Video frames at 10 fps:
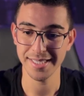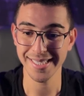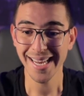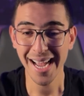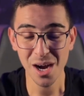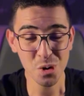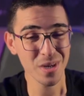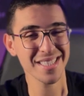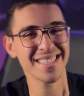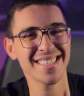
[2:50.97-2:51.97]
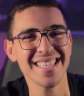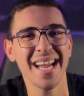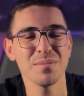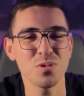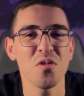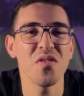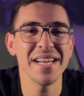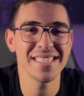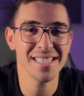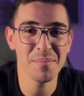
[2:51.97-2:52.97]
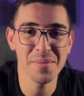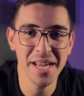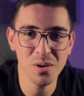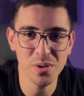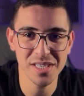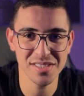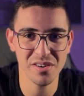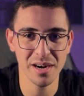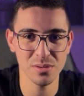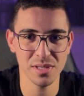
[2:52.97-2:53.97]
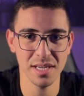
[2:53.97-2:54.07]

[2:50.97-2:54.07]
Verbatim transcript: Now it's time to find some networks around